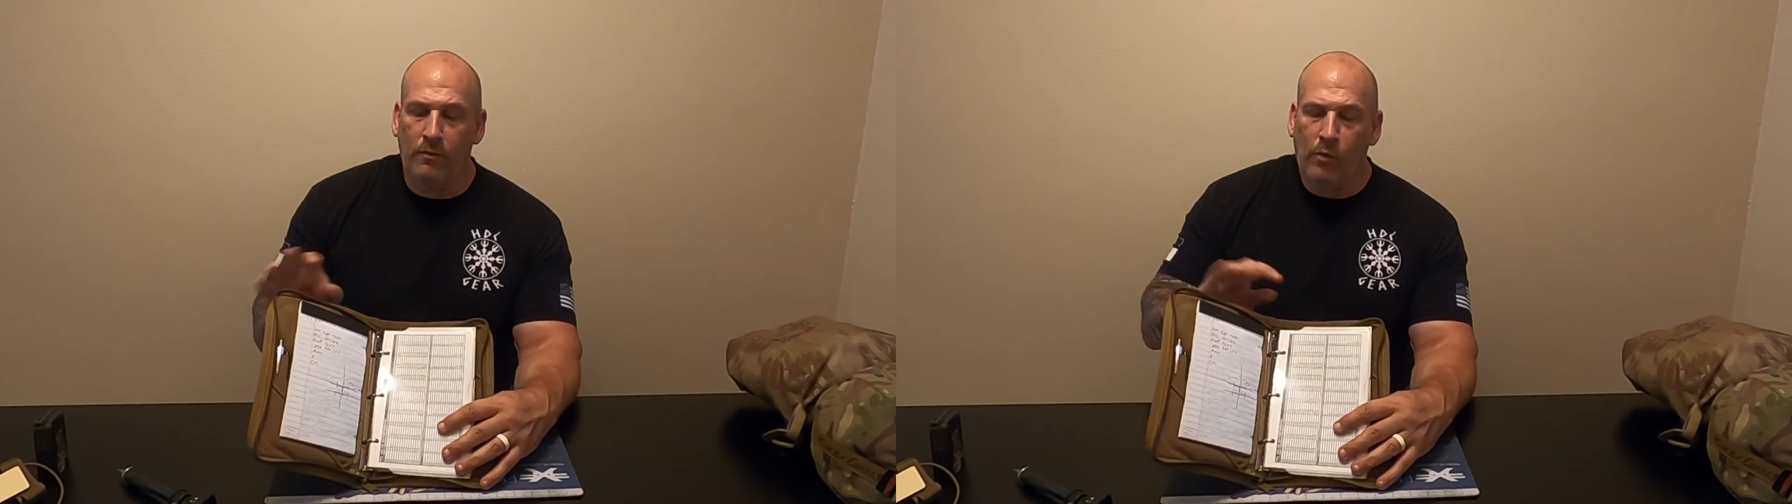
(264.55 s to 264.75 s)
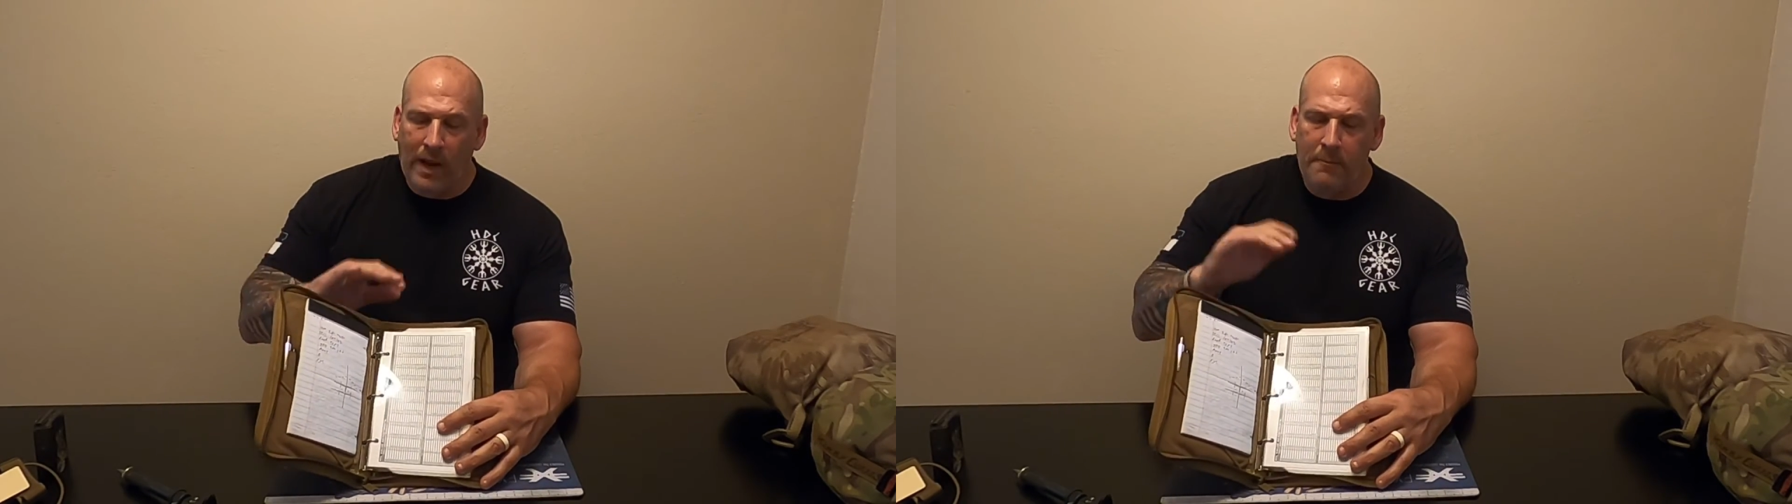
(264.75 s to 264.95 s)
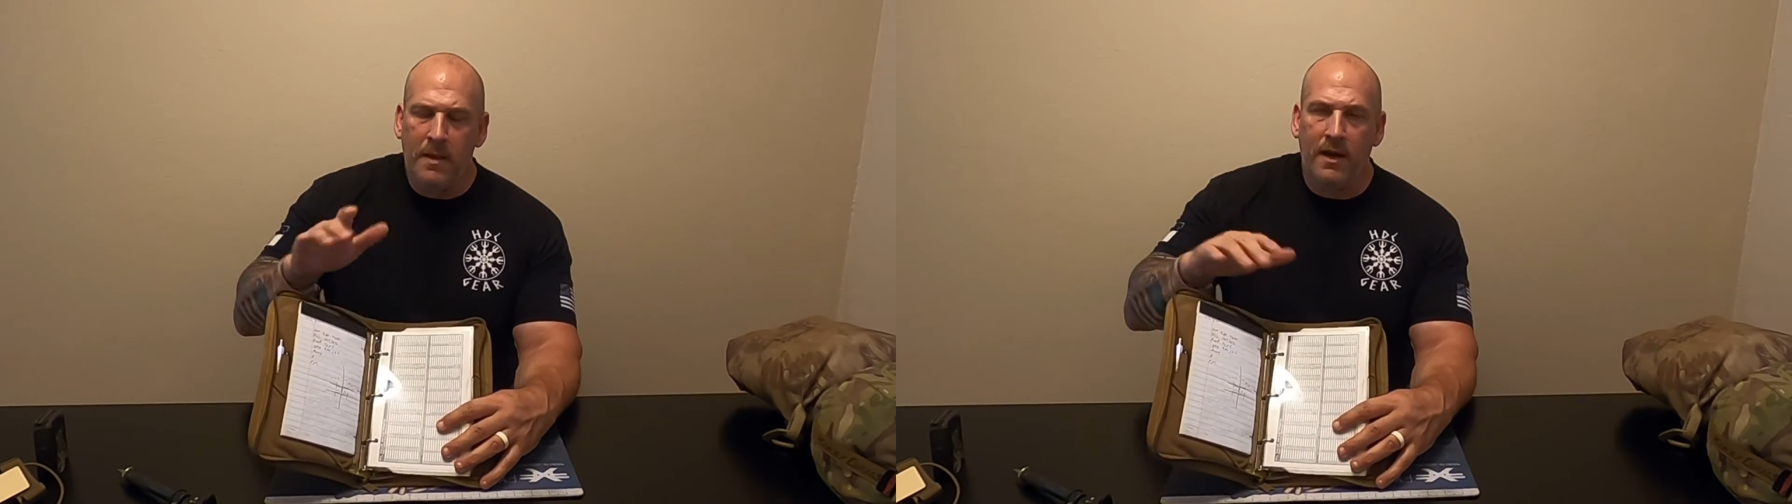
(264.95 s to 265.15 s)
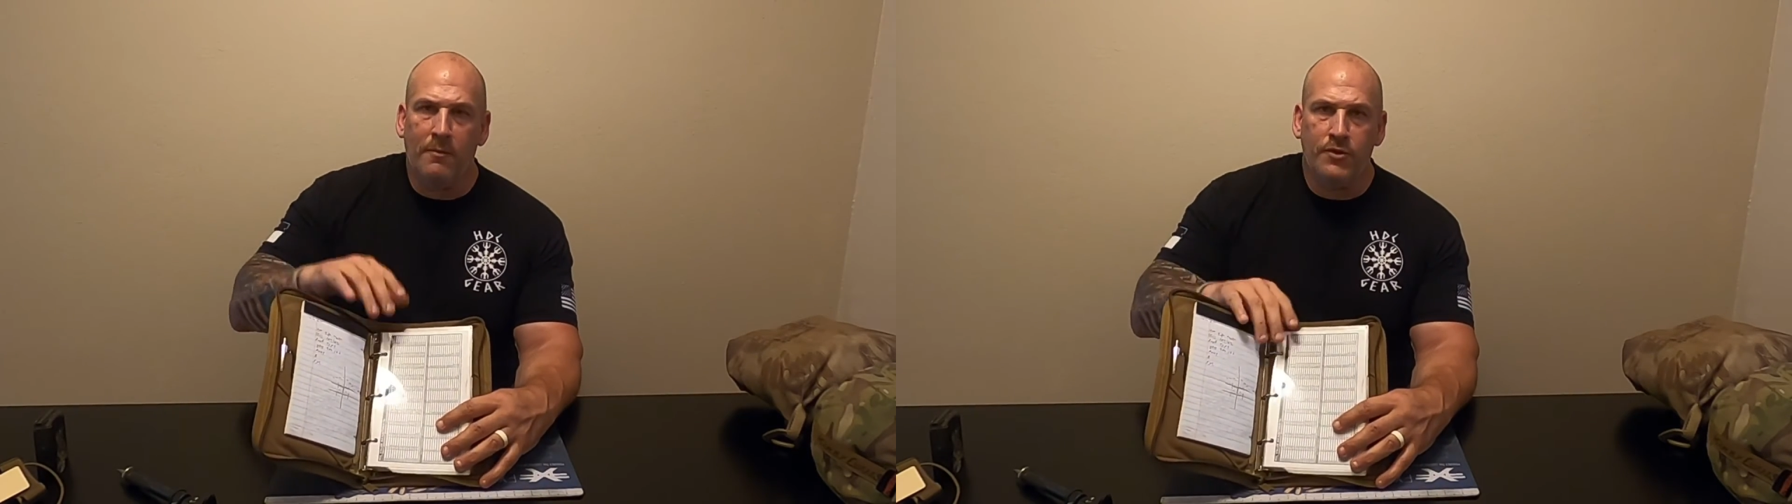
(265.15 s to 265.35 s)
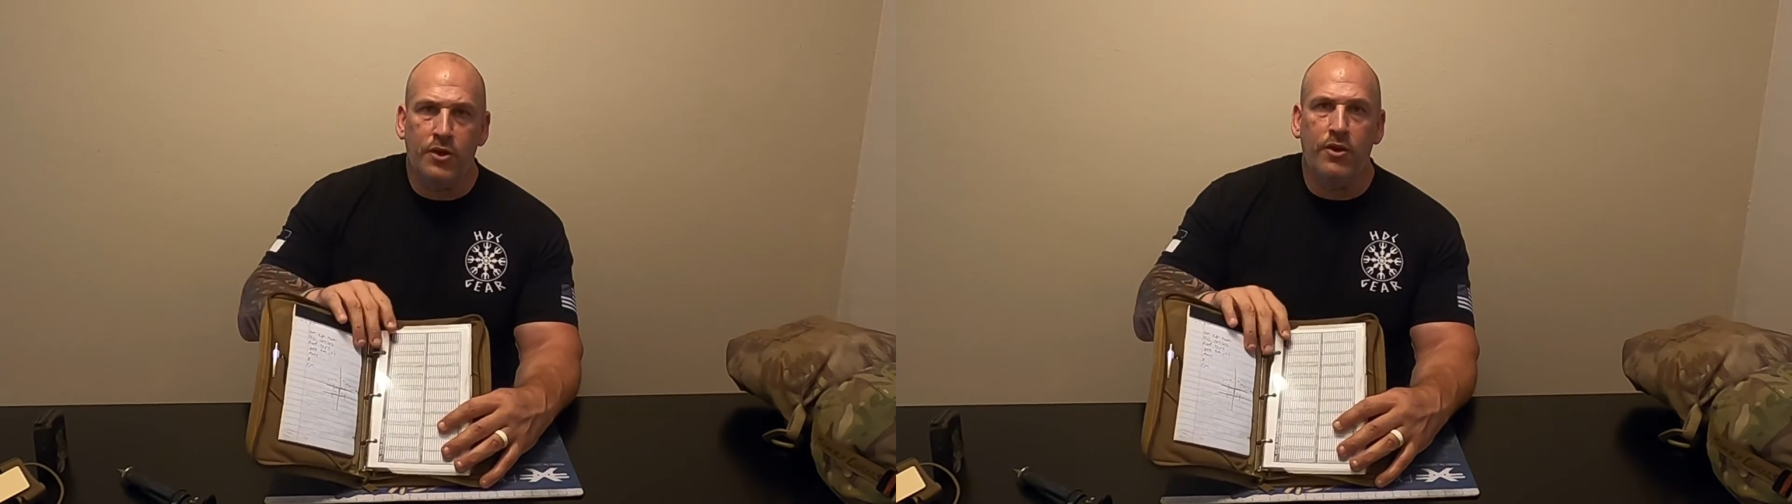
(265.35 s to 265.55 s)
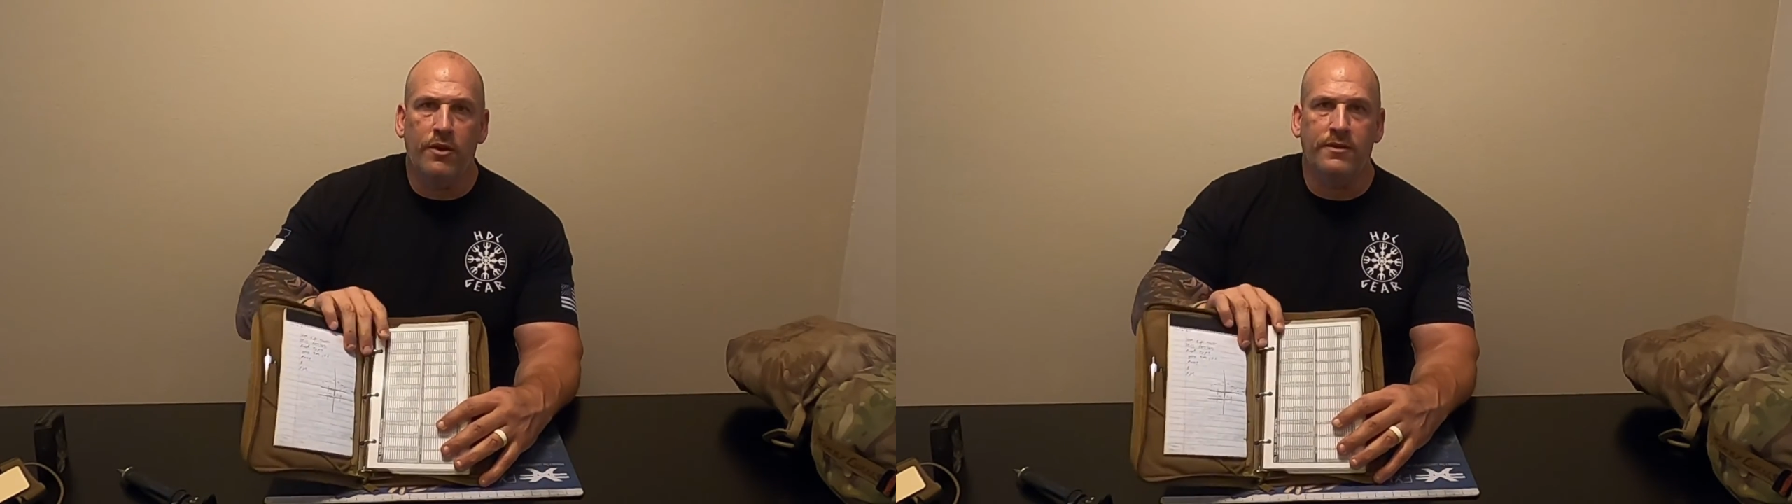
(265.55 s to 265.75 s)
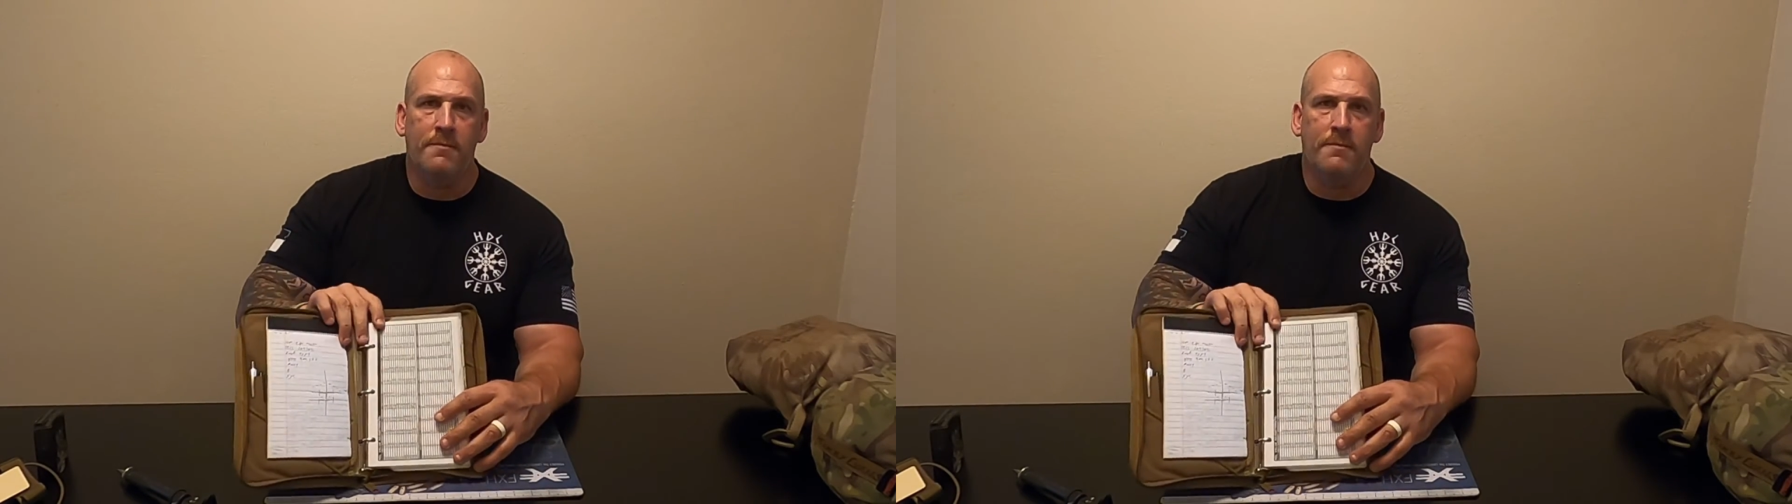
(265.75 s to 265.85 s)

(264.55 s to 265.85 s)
them to you because